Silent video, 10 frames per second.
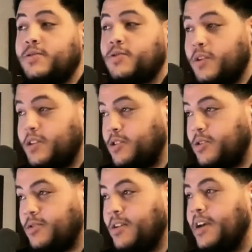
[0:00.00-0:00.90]

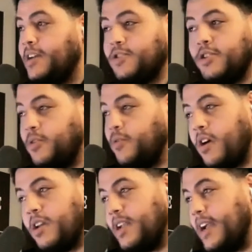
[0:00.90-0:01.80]
22, so you've
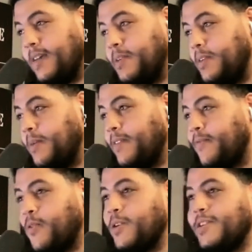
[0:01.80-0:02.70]
already got me by
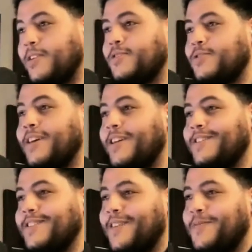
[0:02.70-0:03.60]
4 years ahead
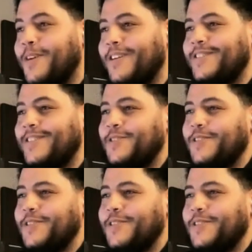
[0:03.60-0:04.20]
of time, right?